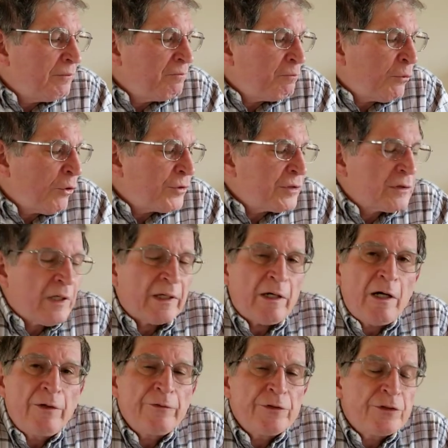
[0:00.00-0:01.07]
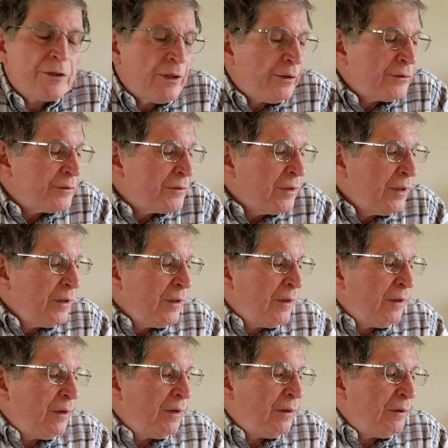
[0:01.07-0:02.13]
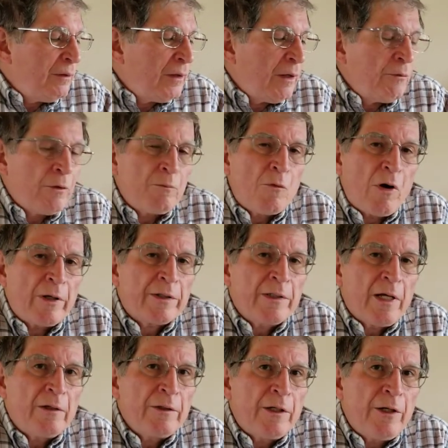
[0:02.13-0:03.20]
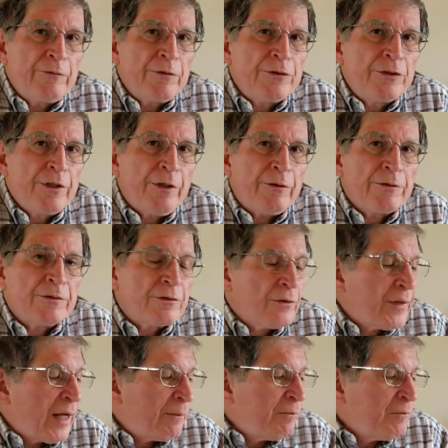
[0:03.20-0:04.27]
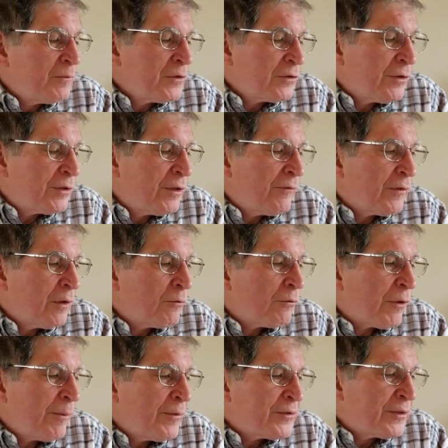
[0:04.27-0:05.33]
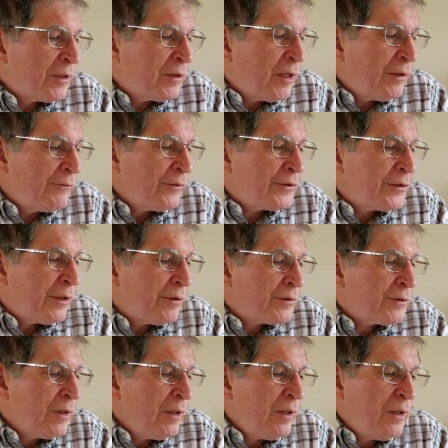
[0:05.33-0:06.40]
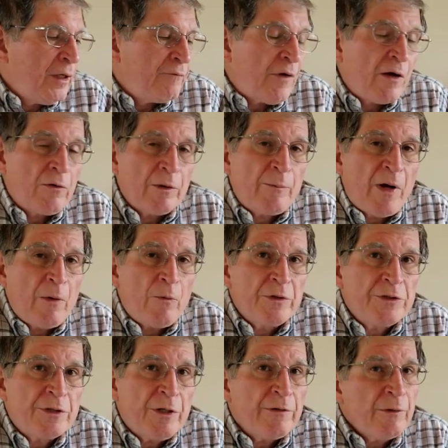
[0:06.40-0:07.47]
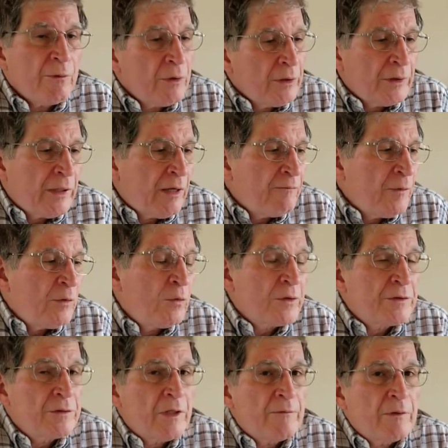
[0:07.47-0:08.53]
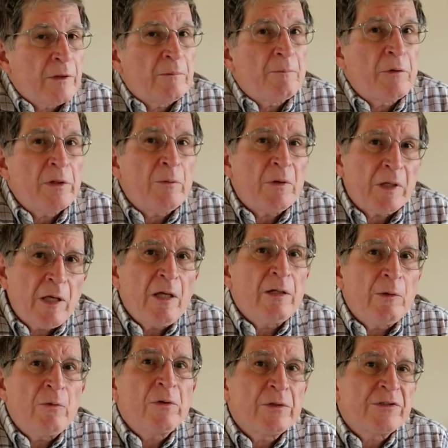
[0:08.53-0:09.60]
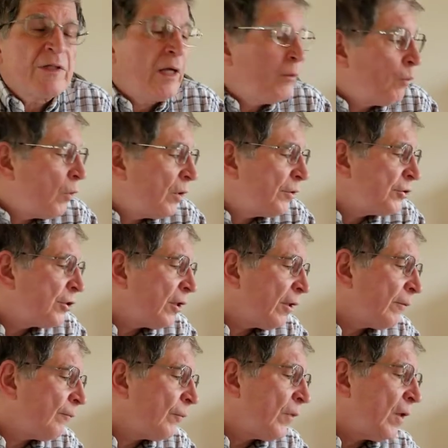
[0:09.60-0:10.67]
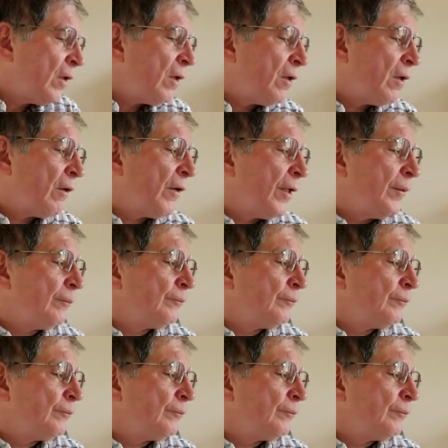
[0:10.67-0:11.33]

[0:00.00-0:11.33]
purchase like 100 shares, they will mark down 100 shares, so that certificate will represent 100 shares. If I only buy 1 share, they will only give me 1 certificate, but again, it will say 1 share. All right.